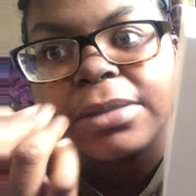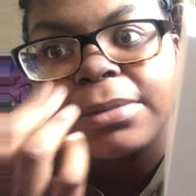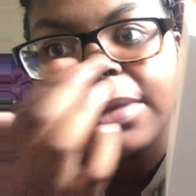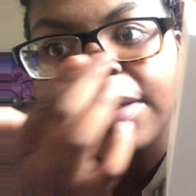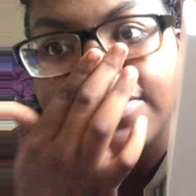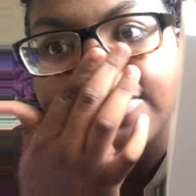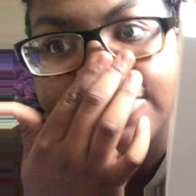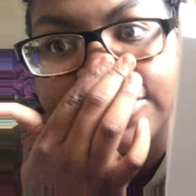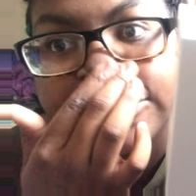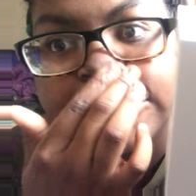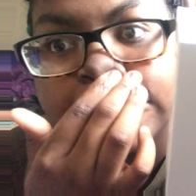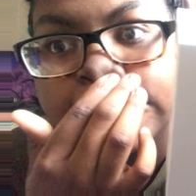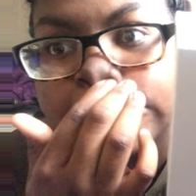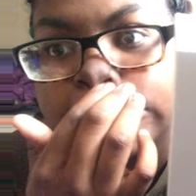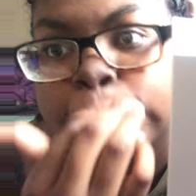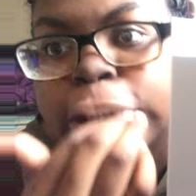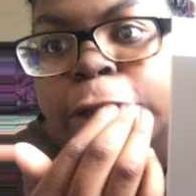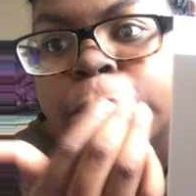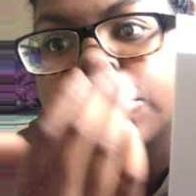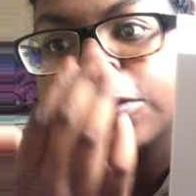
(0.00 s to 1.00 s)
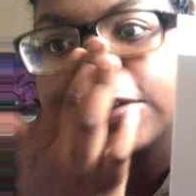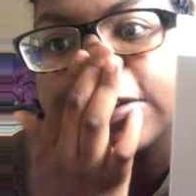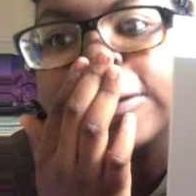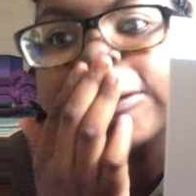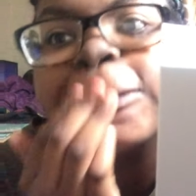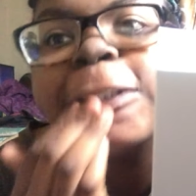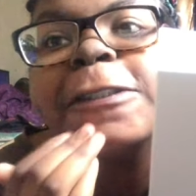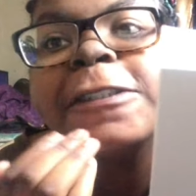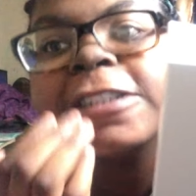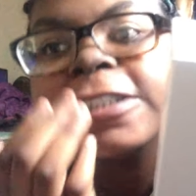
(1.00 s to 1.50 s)
my face is so
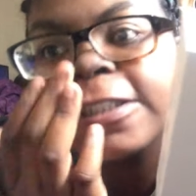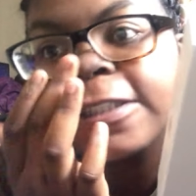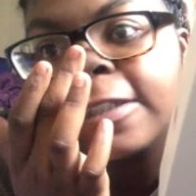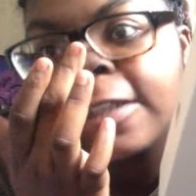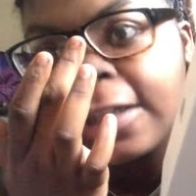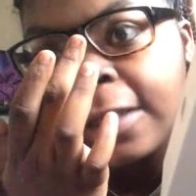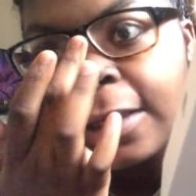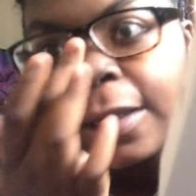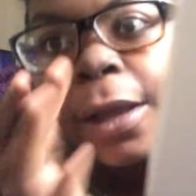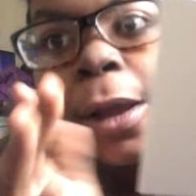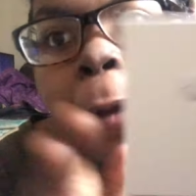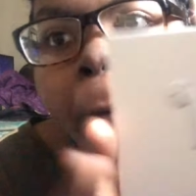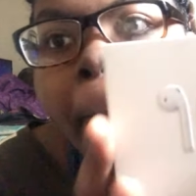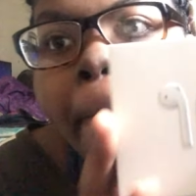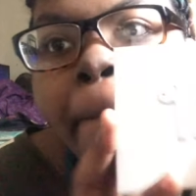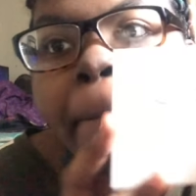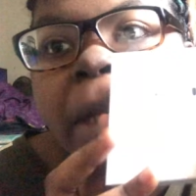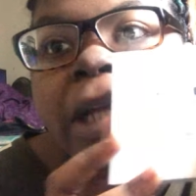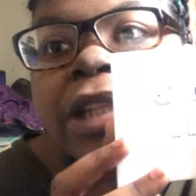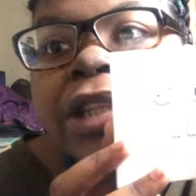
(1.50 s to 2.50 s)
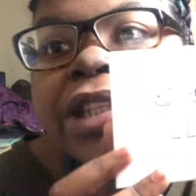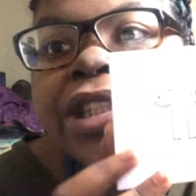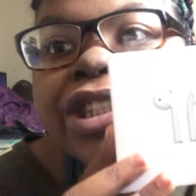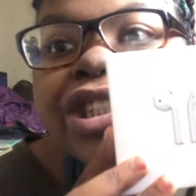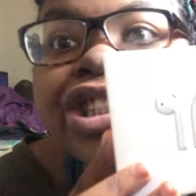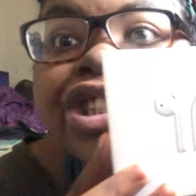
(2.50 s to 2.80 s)
crusty looking. But this